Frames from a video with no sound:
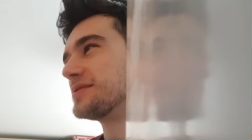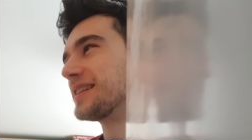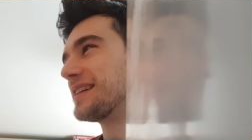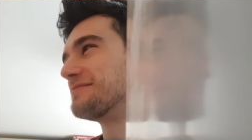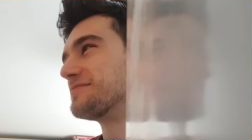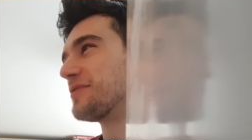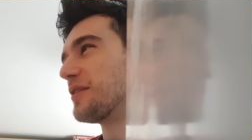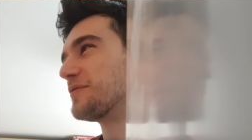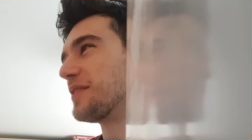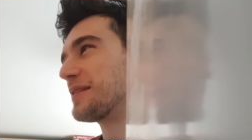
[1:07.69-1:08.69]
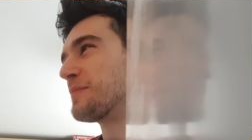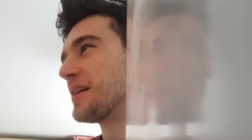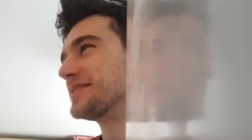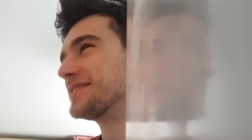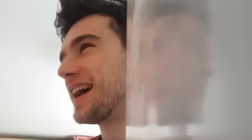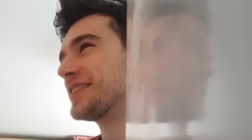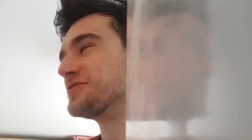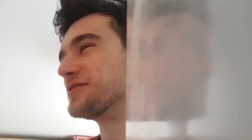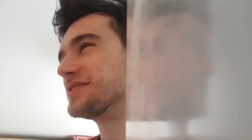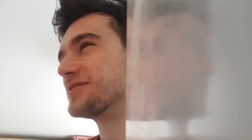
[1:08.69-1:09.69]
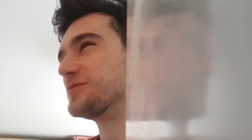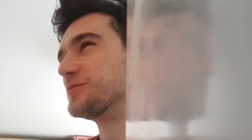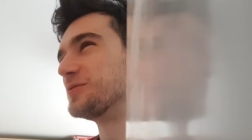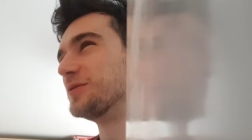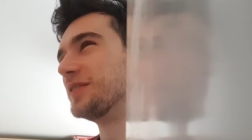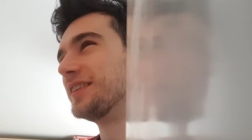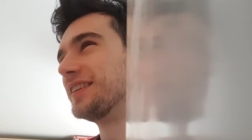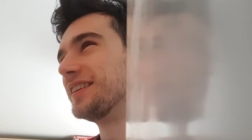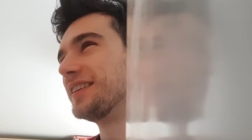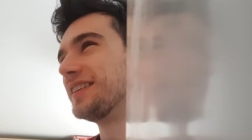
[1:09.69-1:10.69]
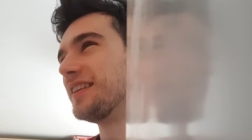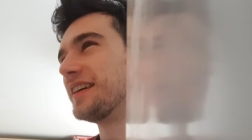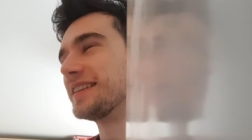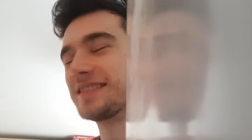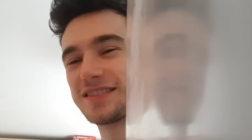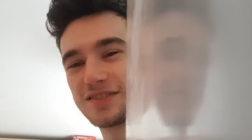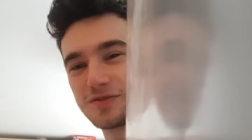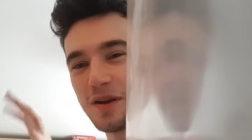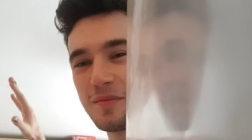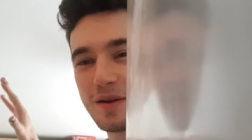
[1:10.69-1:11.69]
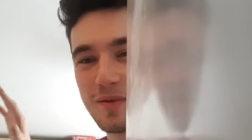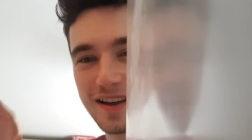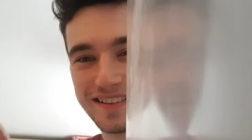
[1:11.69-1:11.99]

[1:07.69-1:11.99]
was like in front of like my secondary school, like streaming my